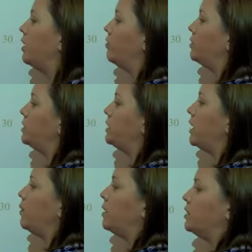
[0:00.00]
First thing
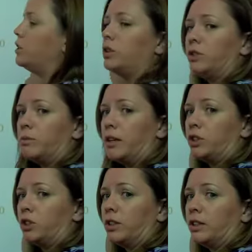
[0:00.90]
I want to do is make
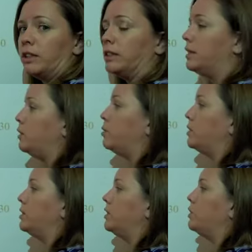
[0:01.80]
sure that this is equal
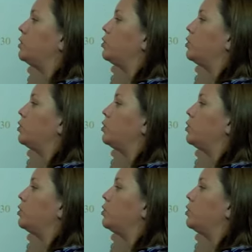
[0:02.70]
to 0,